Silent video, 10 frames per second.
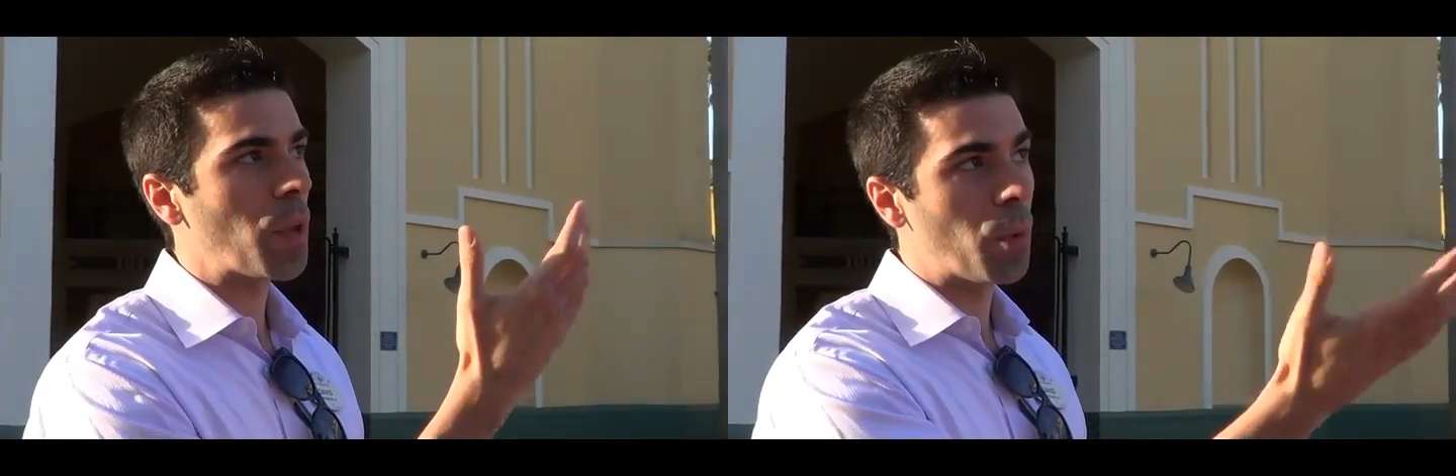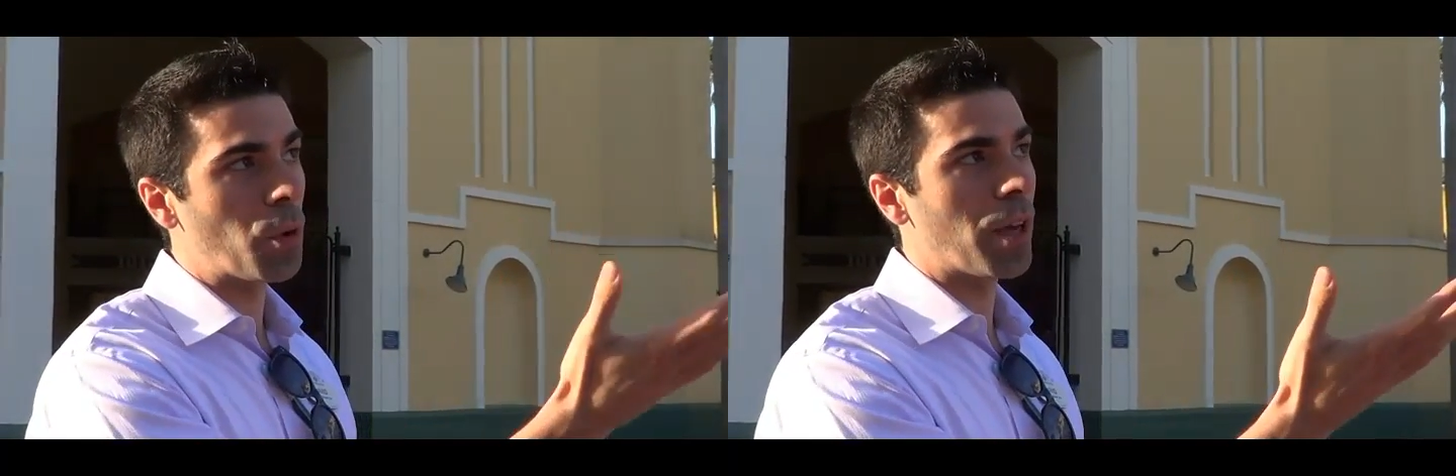
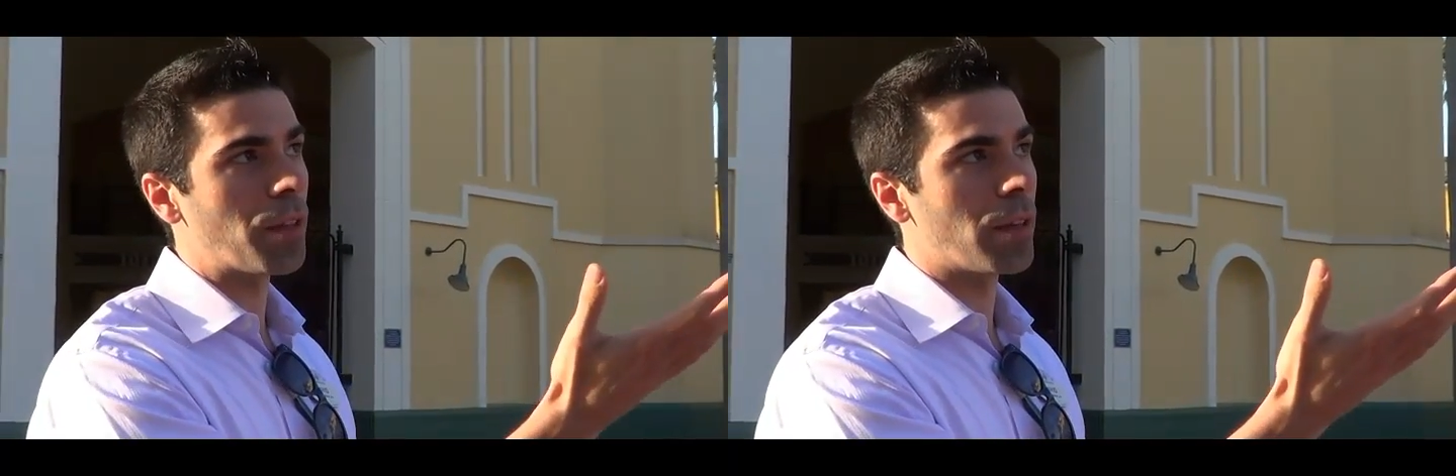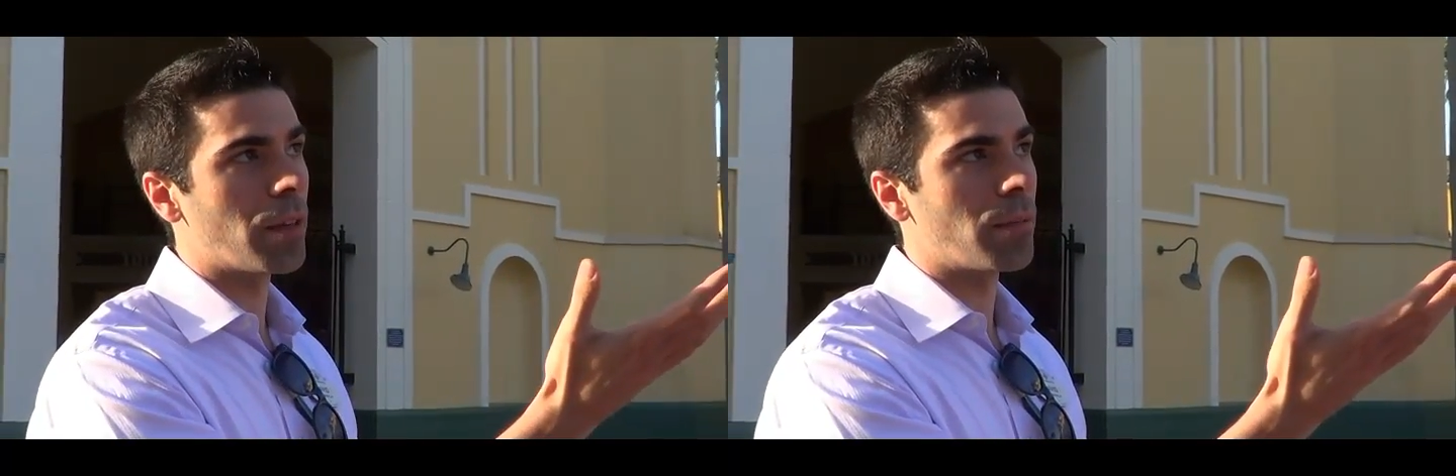both on
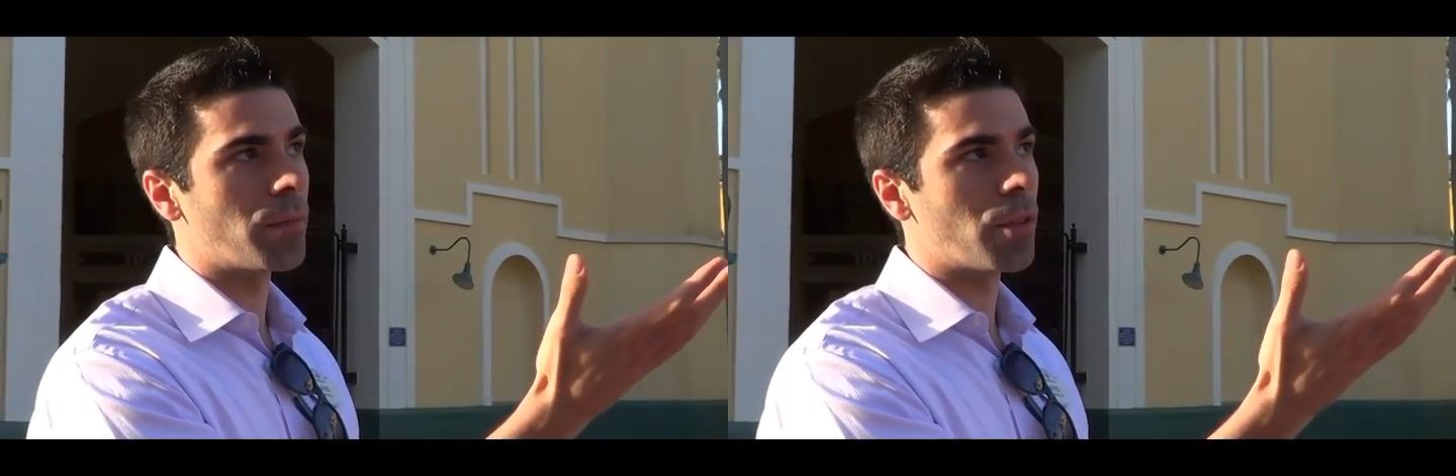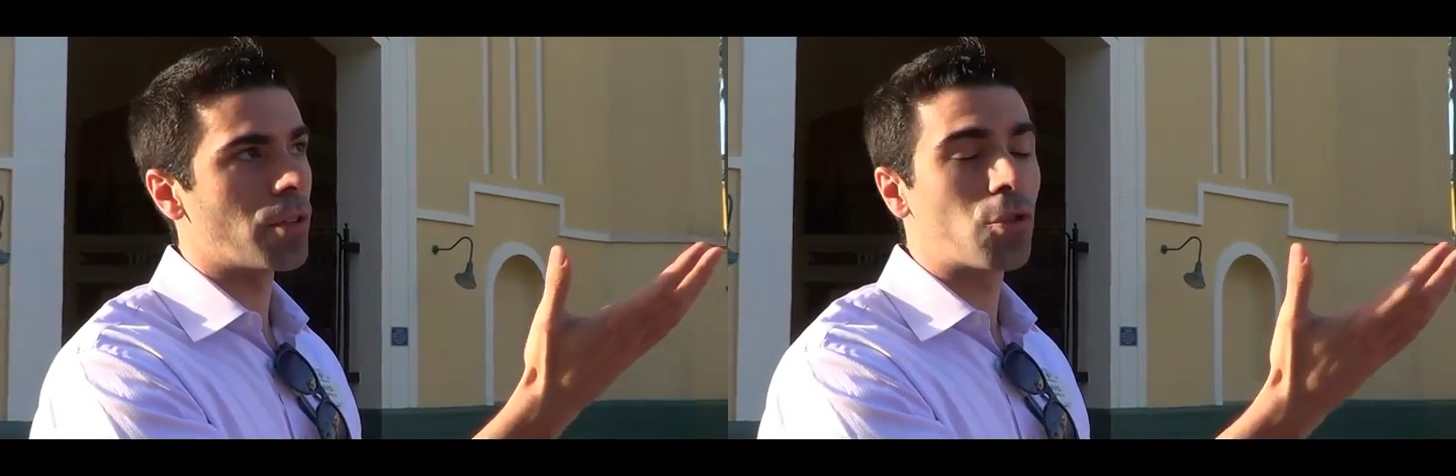the
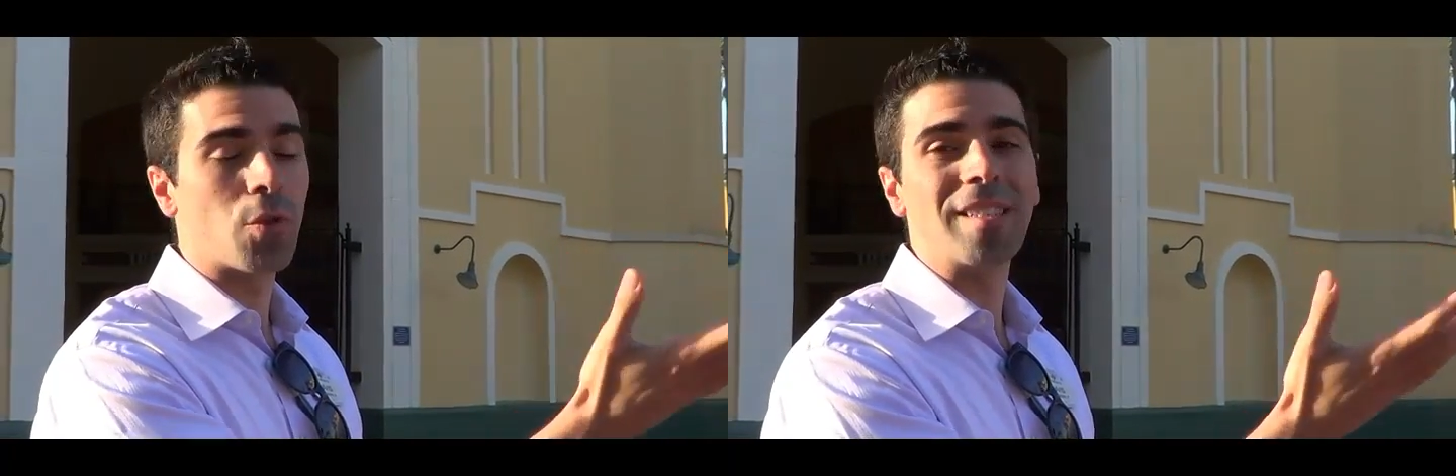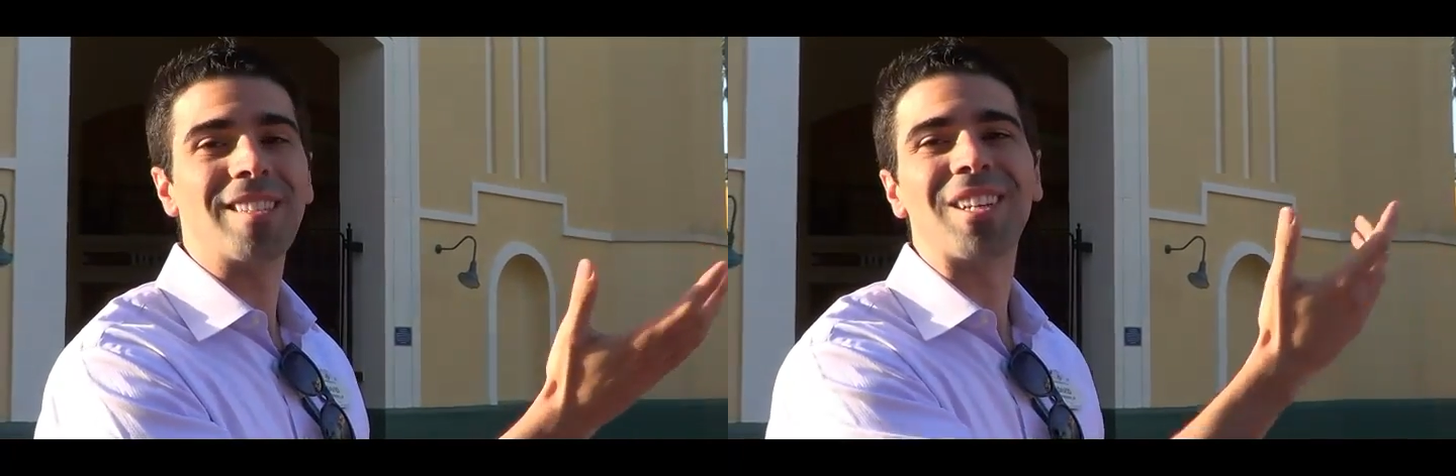
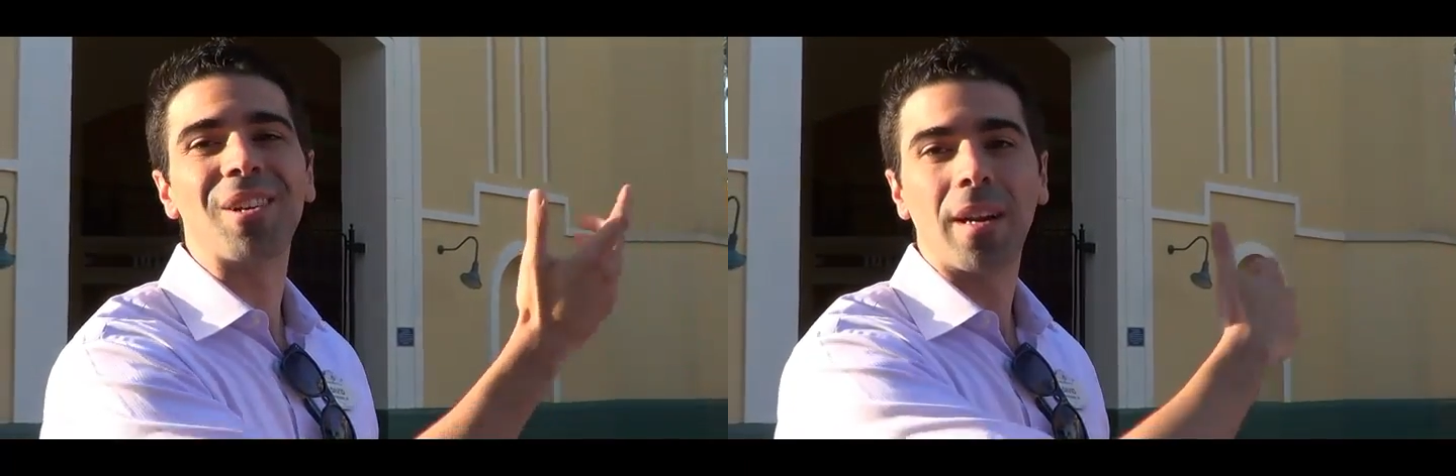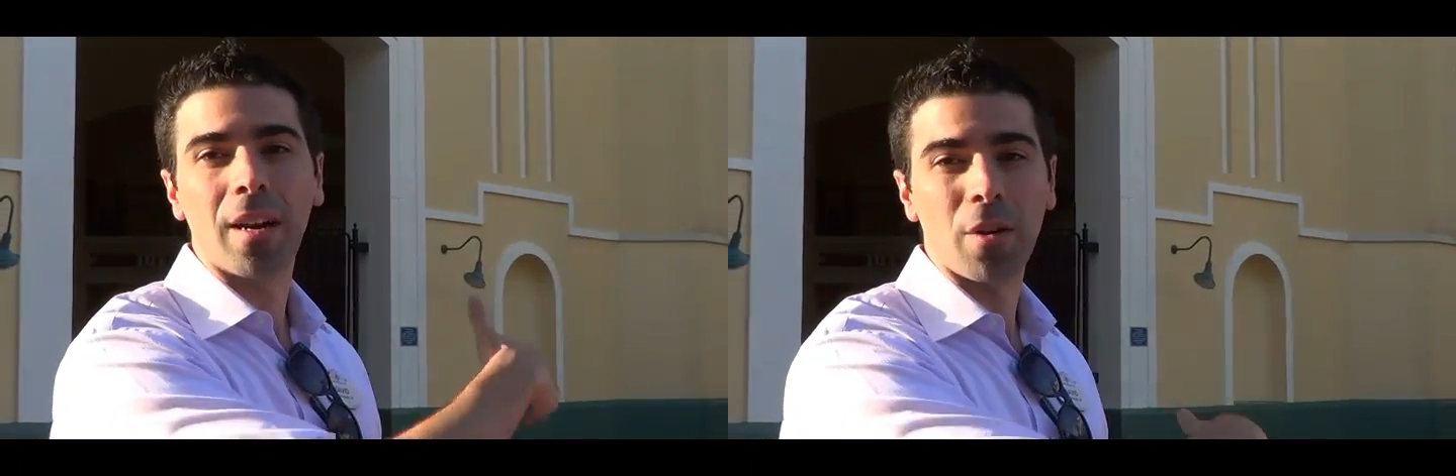screens
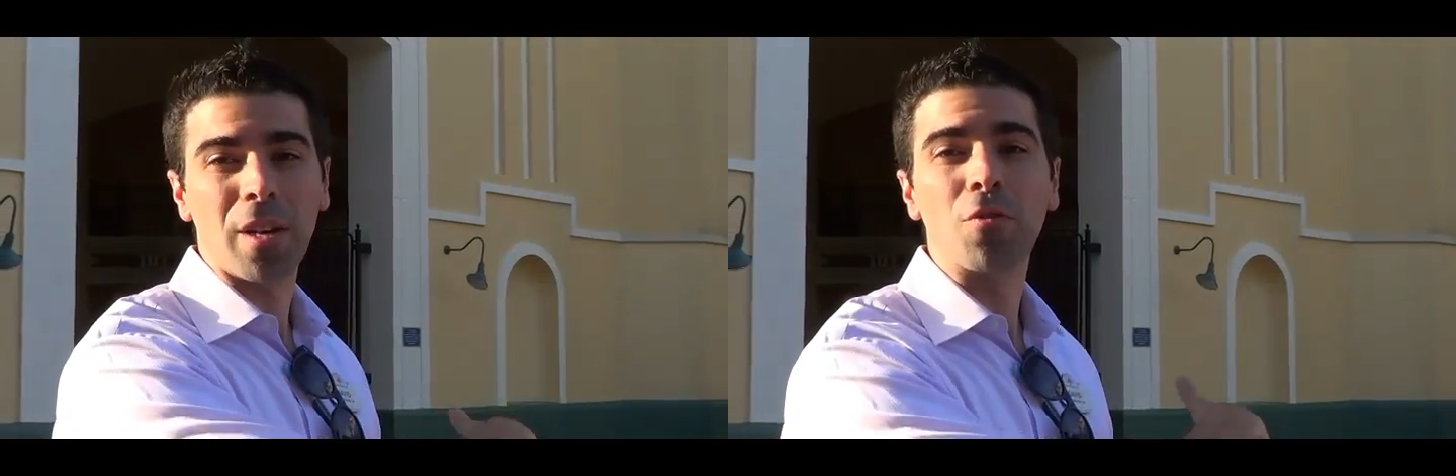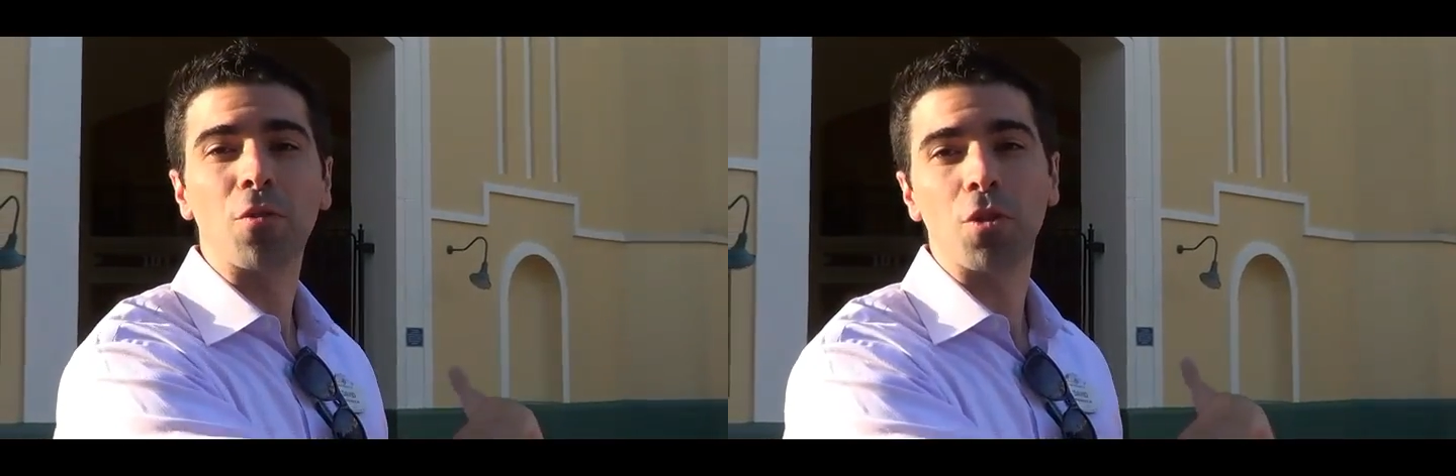here and on our
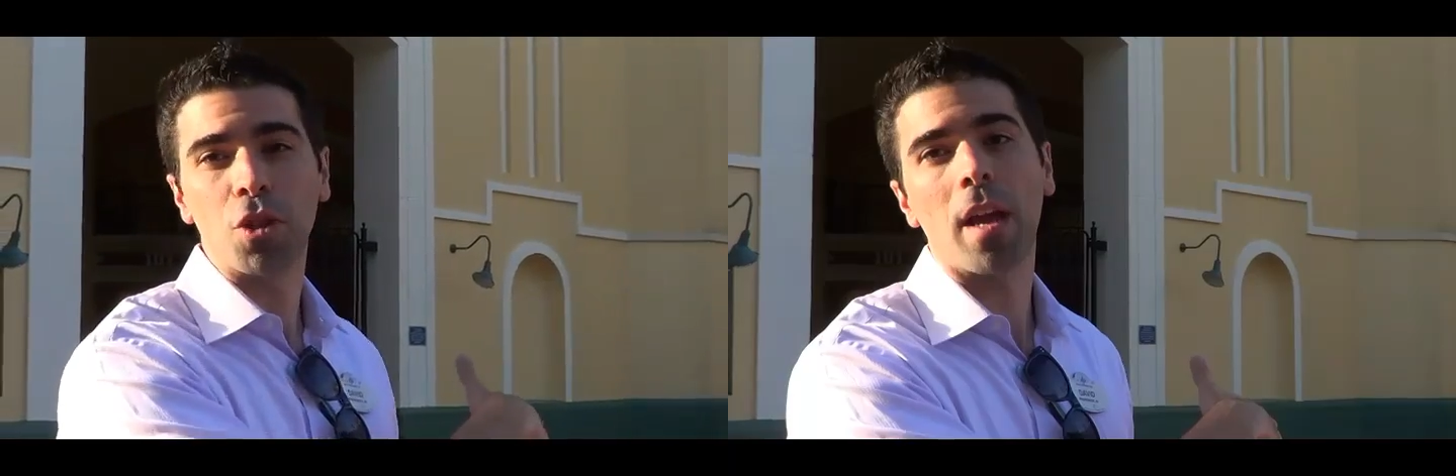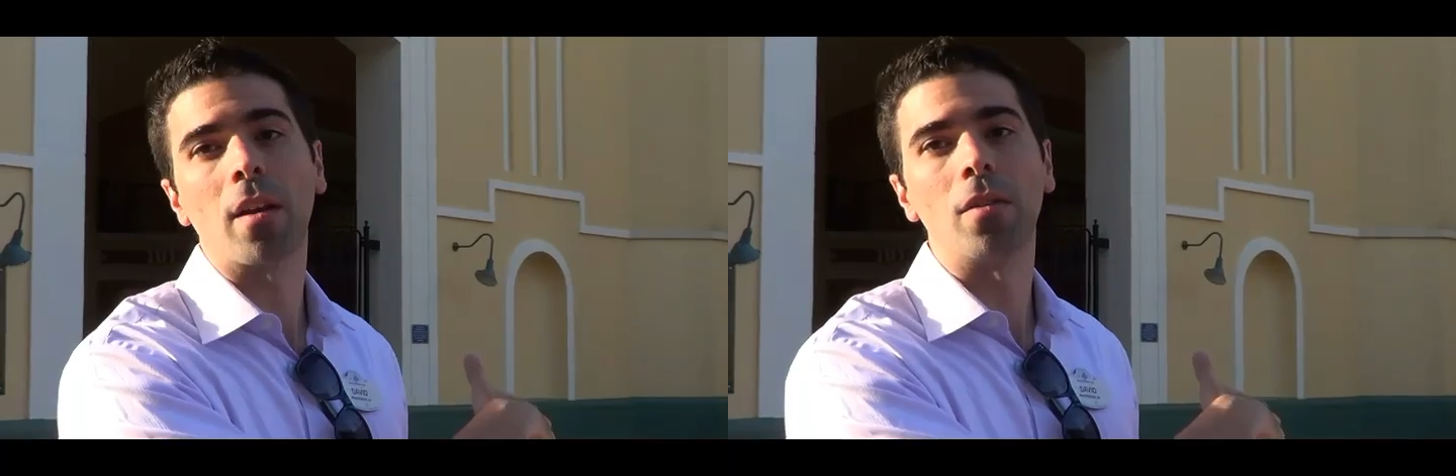in-room
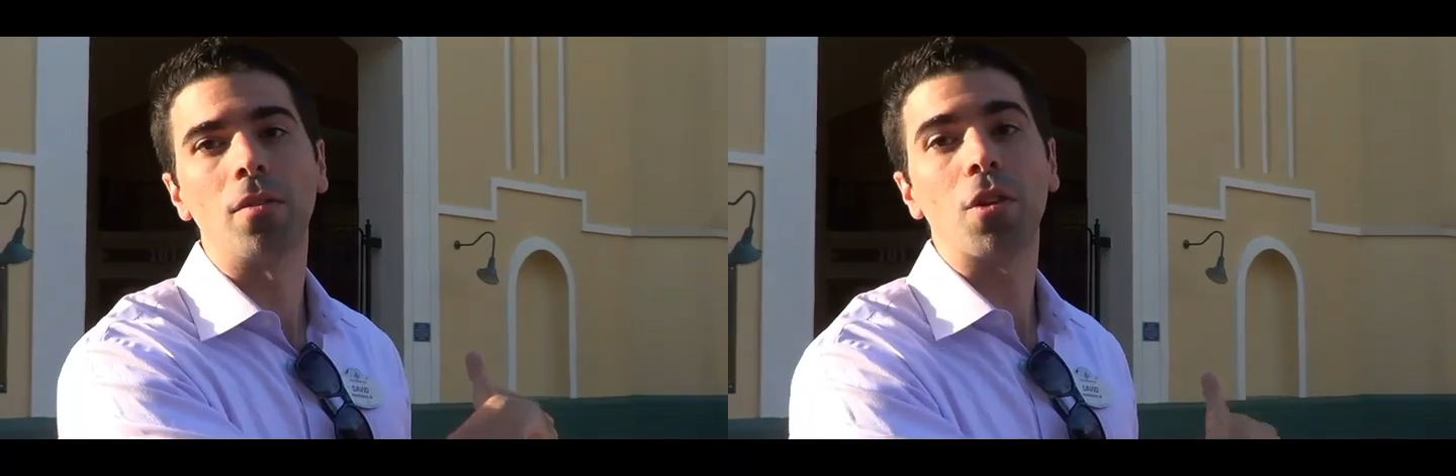channel.